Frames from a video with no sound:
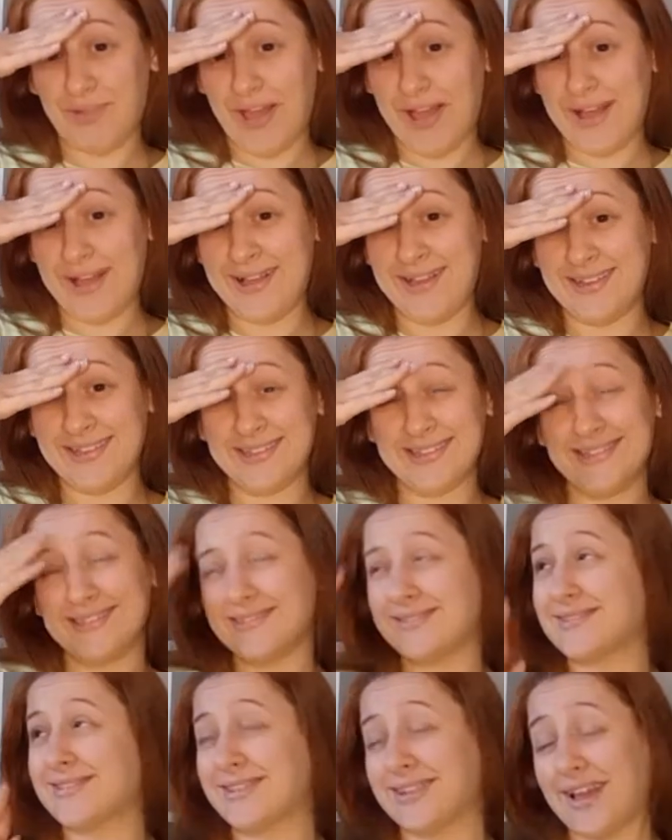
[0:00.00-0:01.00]

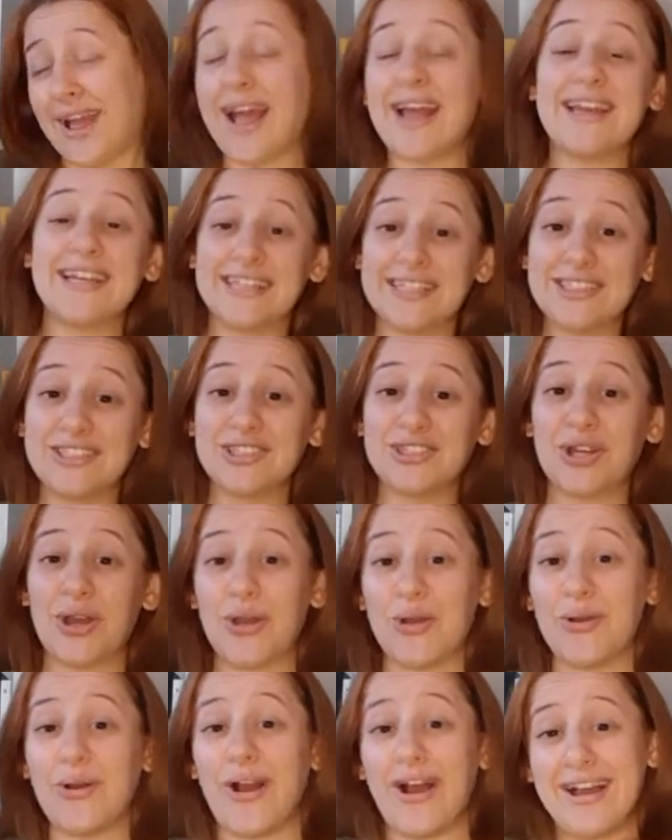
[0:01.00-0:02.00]
I need to
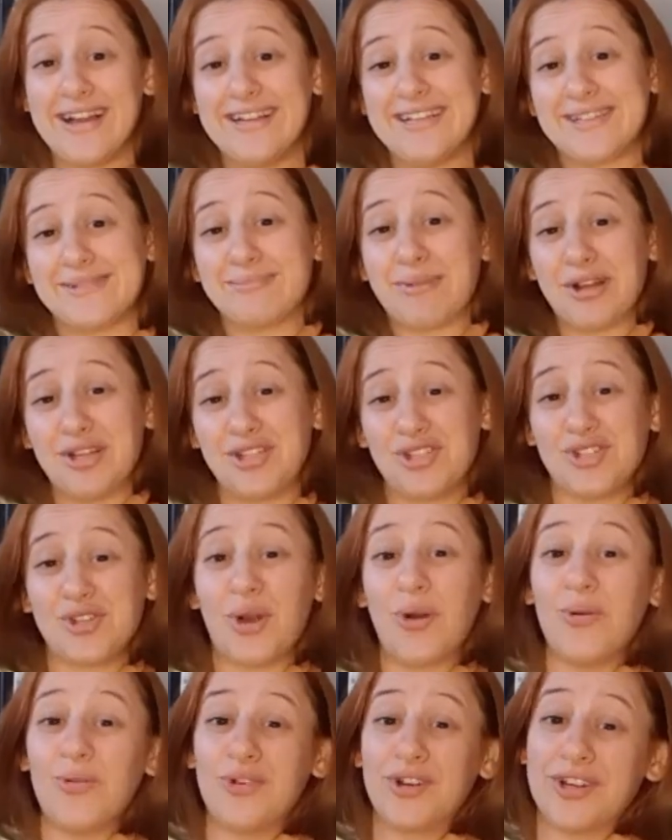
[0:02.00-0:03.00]
go ice my
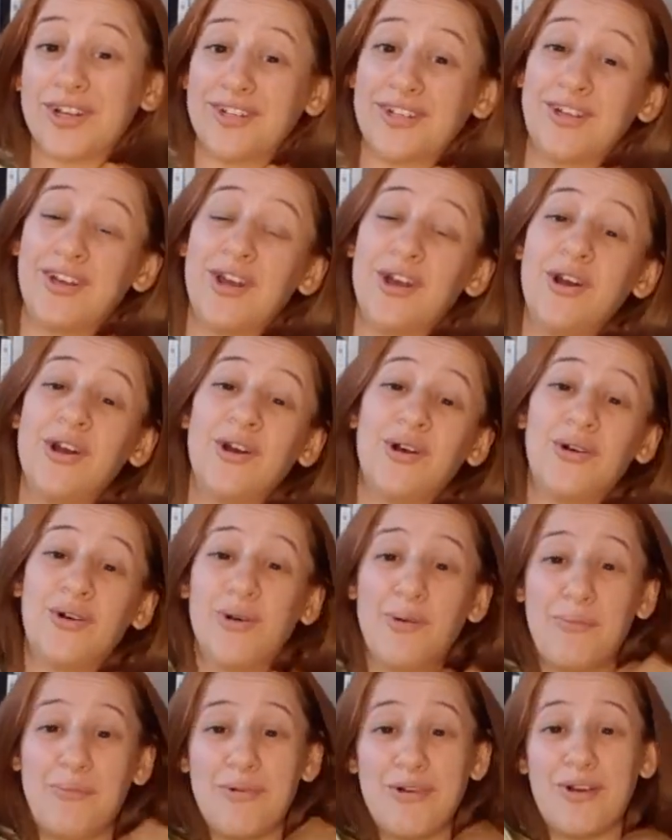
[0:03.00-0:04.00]
shoulder
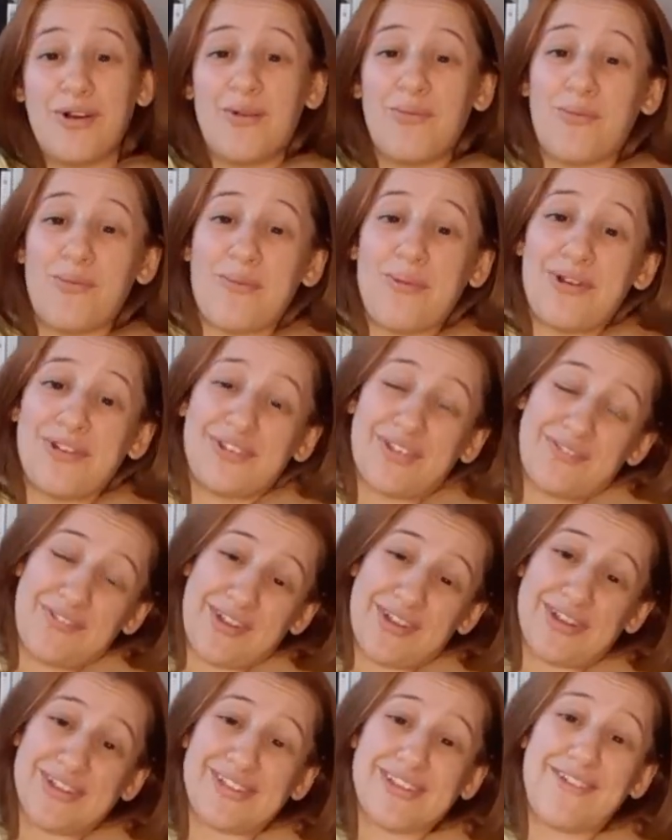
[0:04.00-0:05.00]
or put hot water on it
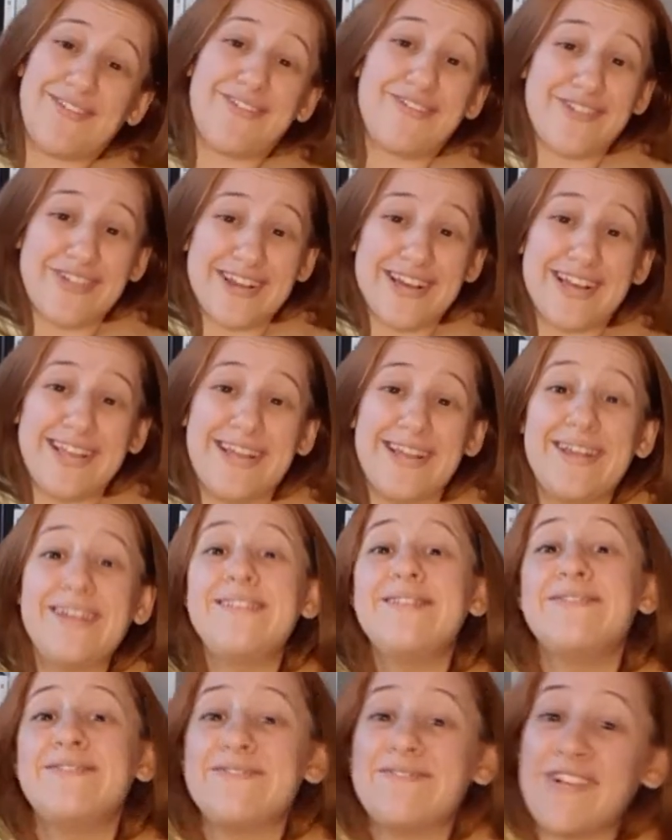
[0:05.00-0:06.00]
because it really
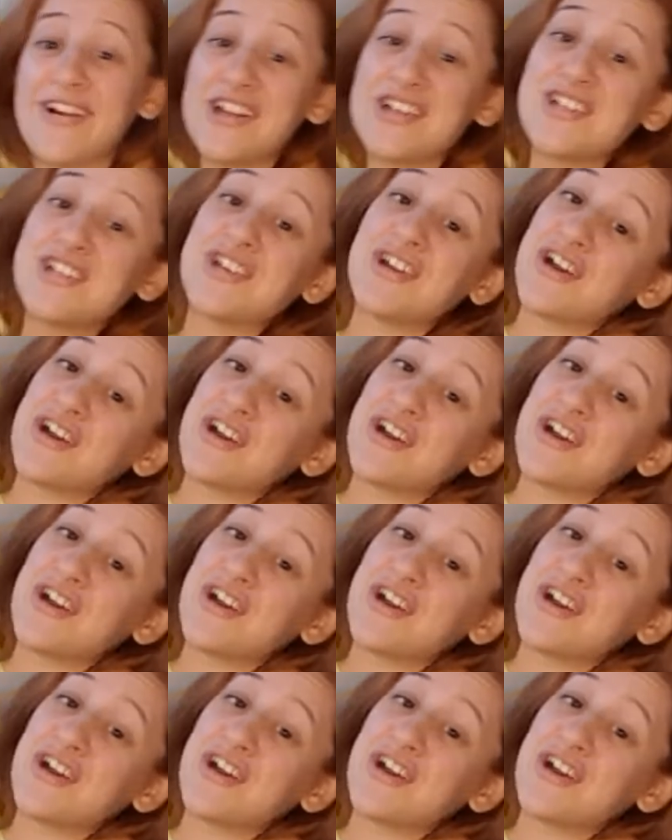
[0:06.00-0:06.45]
fucking